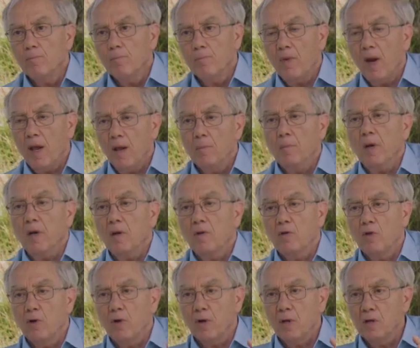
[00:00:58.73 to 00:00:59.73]
Namely,
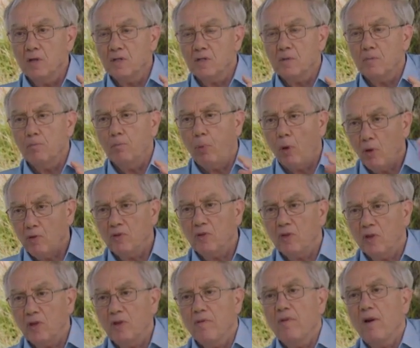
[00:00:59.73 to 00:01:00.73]
there is
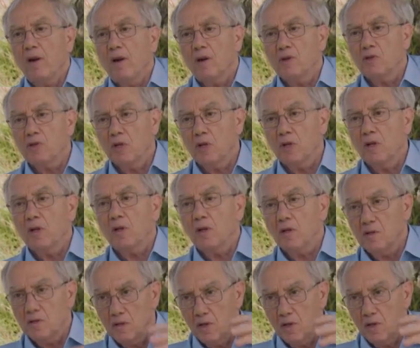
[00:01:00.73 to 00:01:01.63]
positive energy that is